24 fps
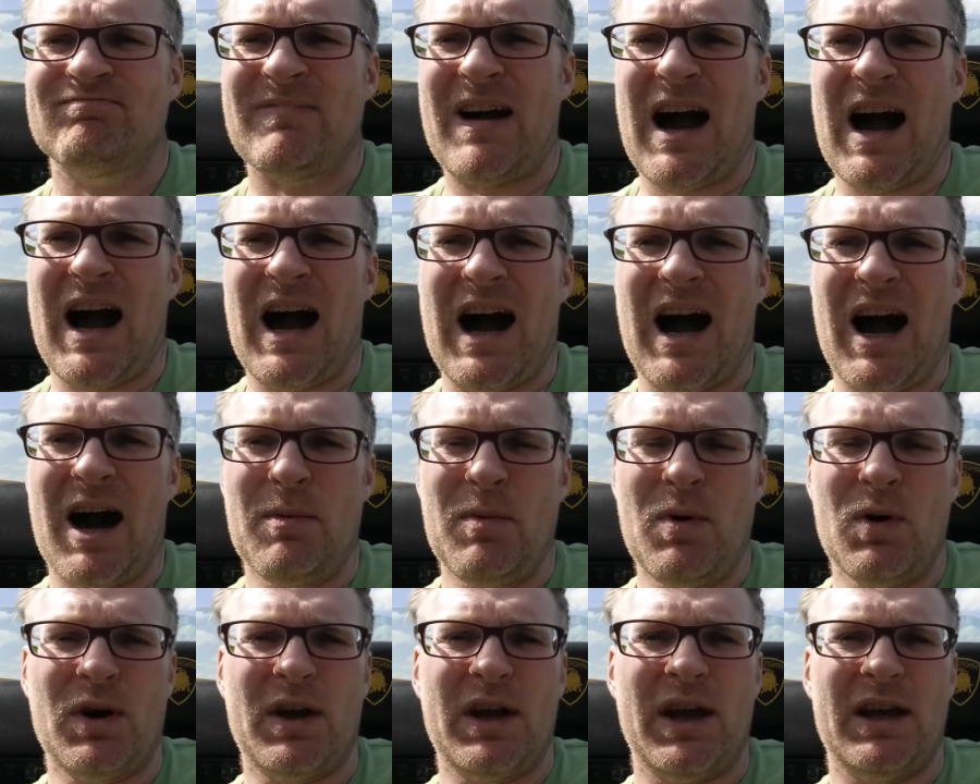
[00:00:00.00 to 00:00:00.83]

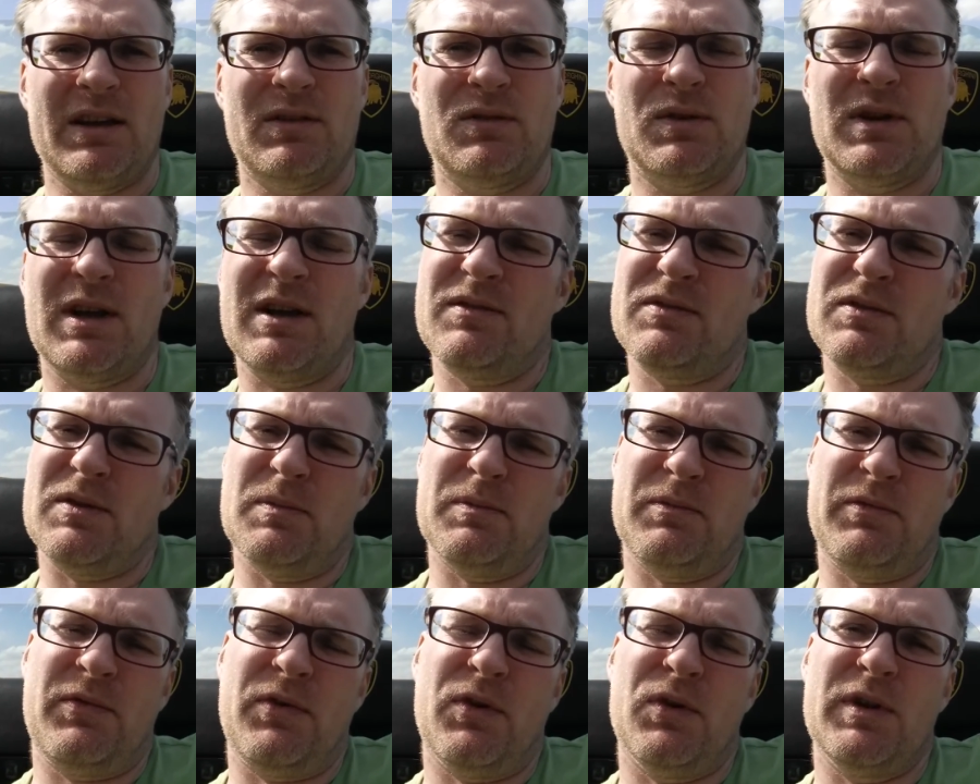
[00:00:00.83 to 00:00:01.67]
I'm okay to give
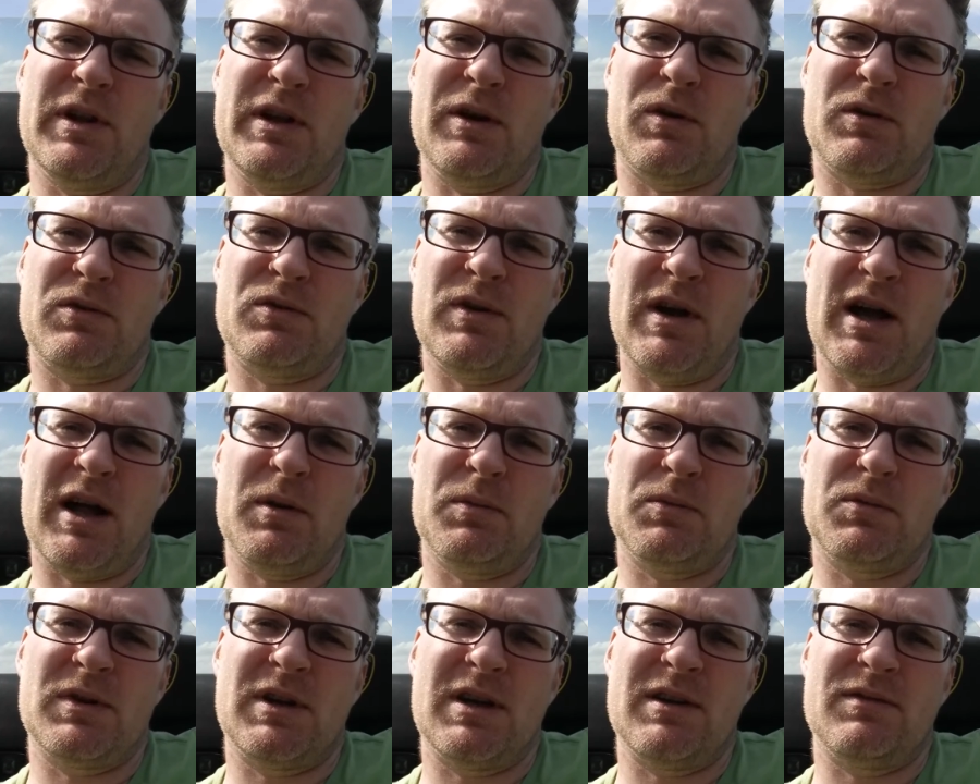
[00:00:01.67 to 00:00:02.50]
them funding or to
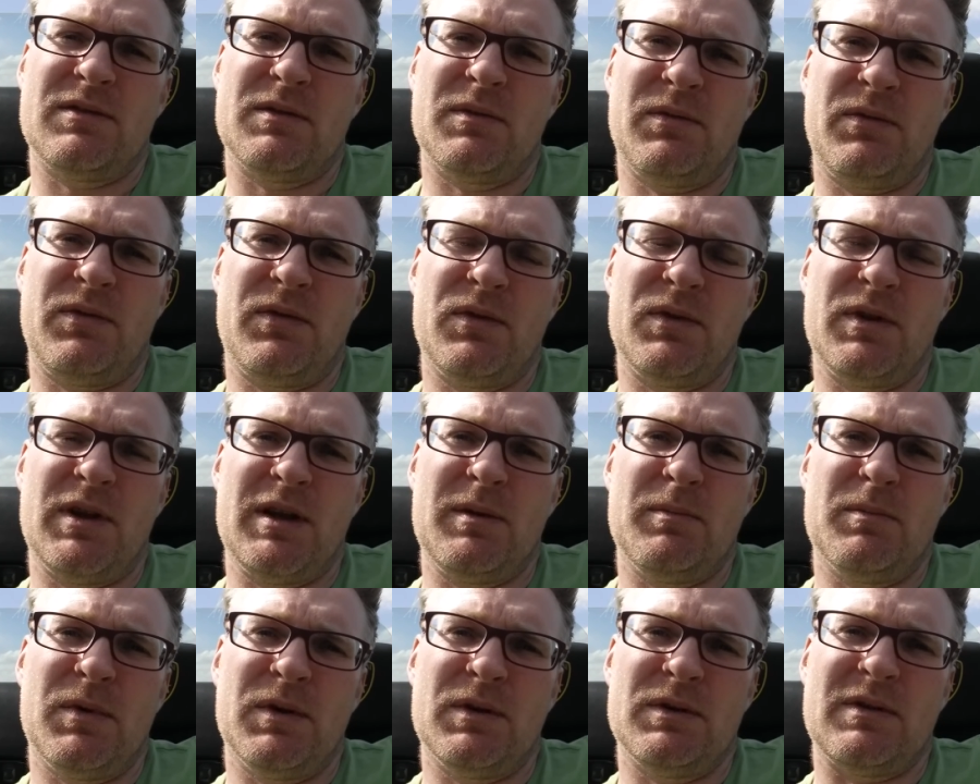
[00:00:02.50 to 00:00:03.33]
help to give them
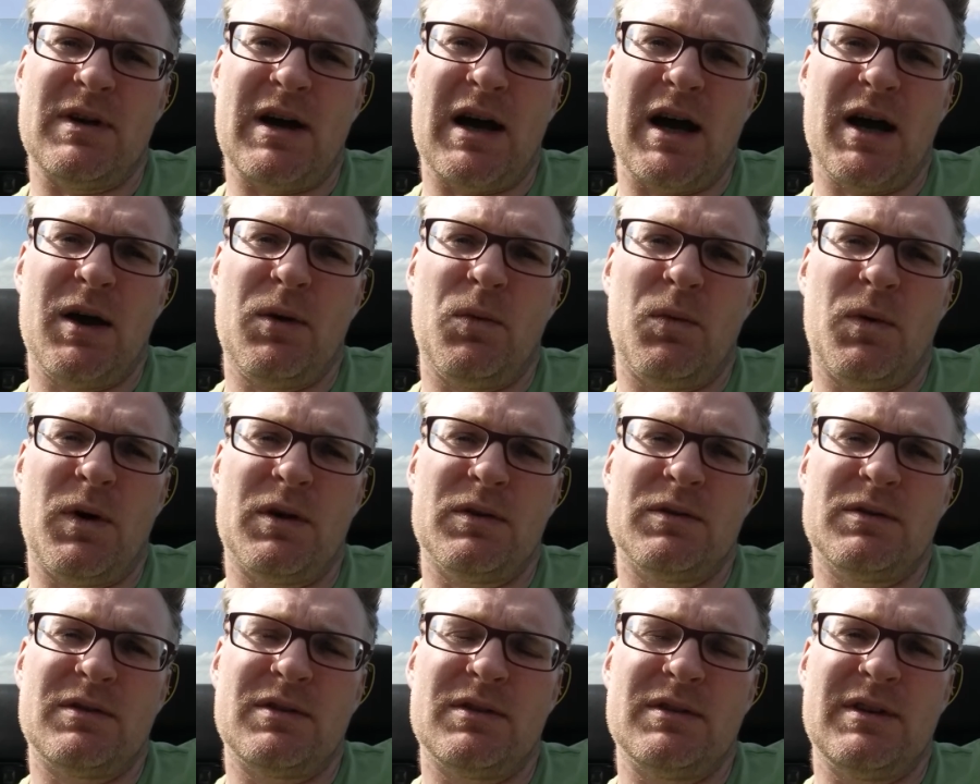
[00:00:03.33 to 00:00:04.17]
funding, but I
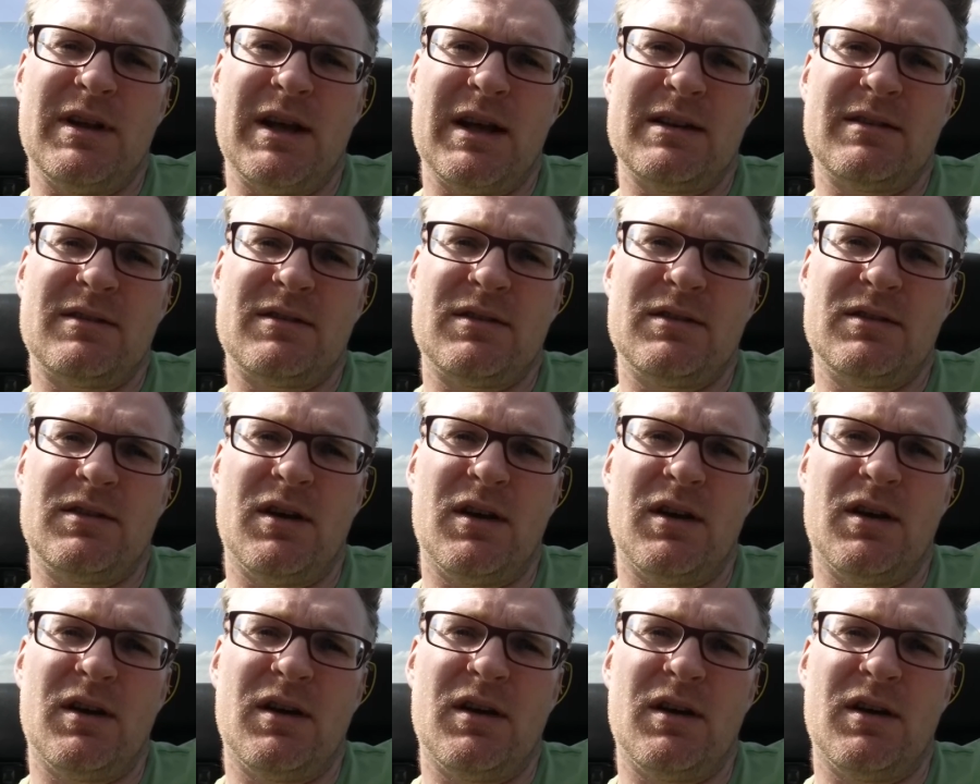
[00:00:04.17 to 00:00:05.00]
want that
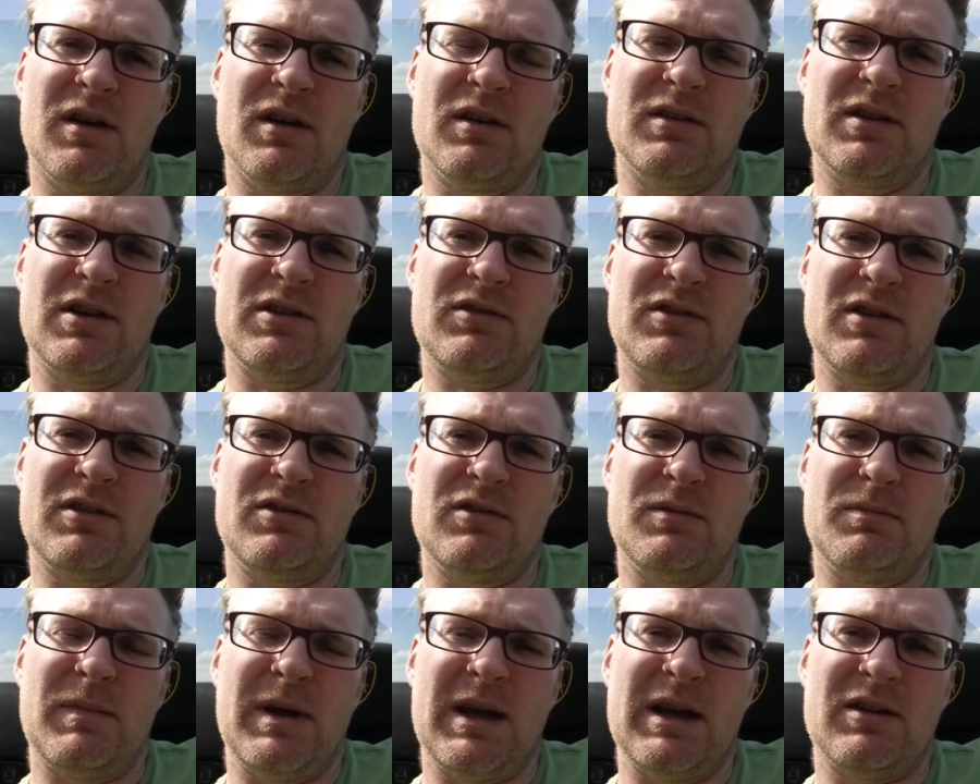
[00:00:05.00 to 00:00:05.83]
the
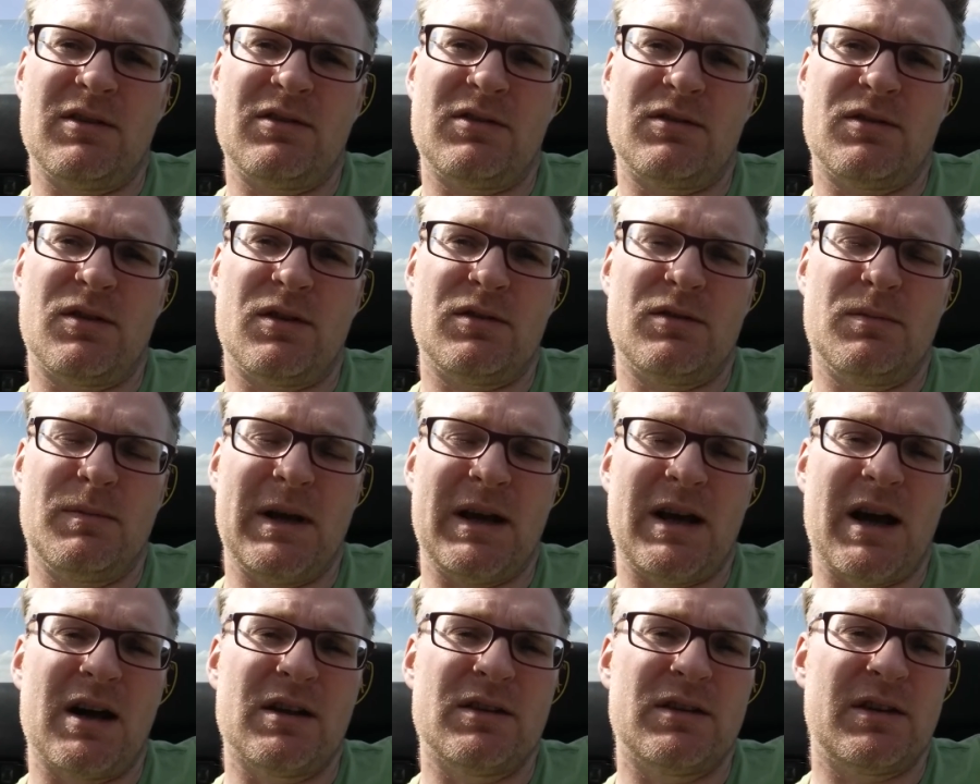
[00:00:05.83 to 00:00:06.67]
decision makers start to
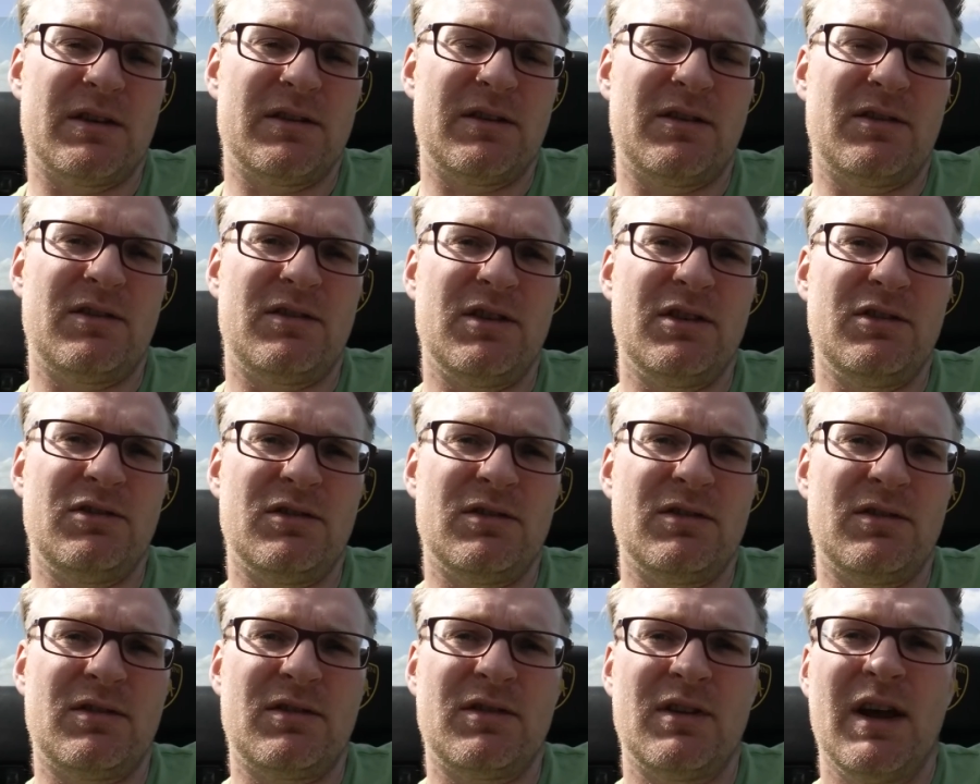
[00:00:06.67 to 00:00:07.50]
make other
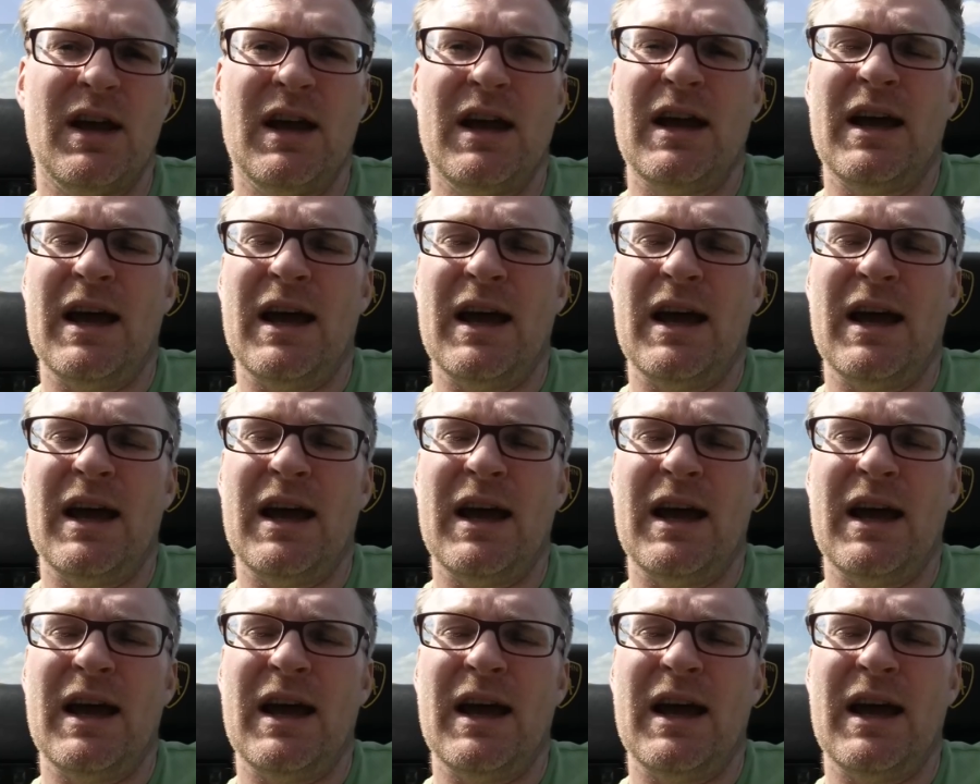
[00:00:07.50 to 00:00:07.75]
decisions,